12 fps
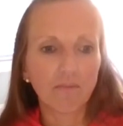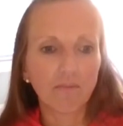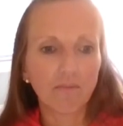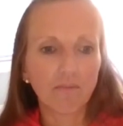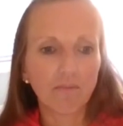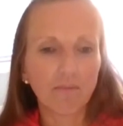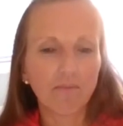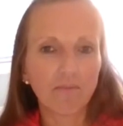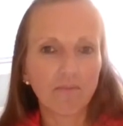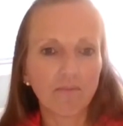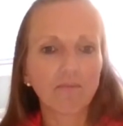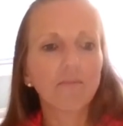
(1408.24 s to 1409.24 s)

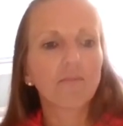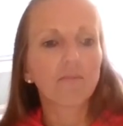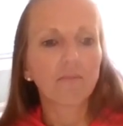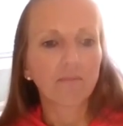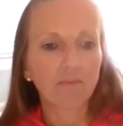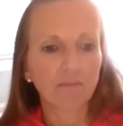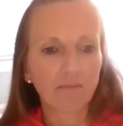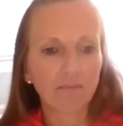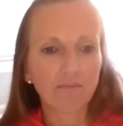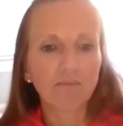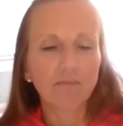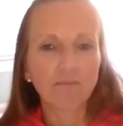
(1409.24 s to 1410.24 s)

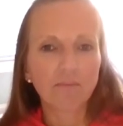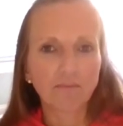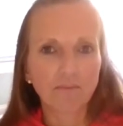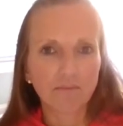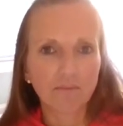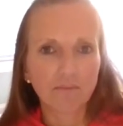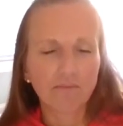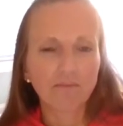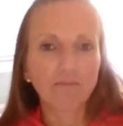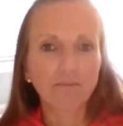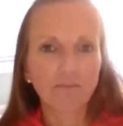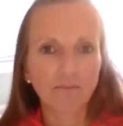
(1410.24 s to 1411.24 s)

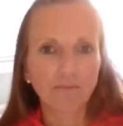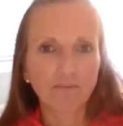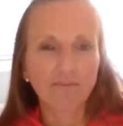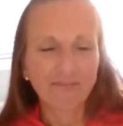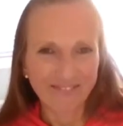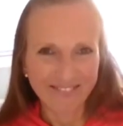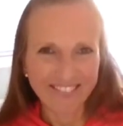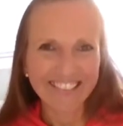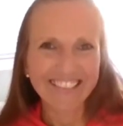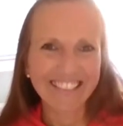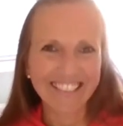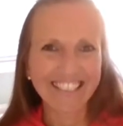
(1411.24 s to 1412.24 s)

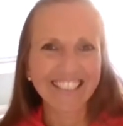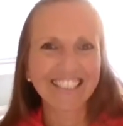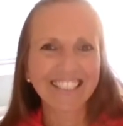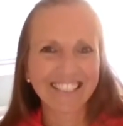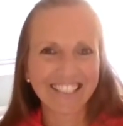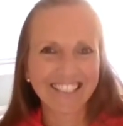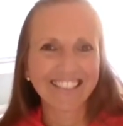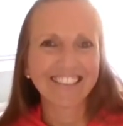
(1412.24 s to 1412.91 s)
(silent)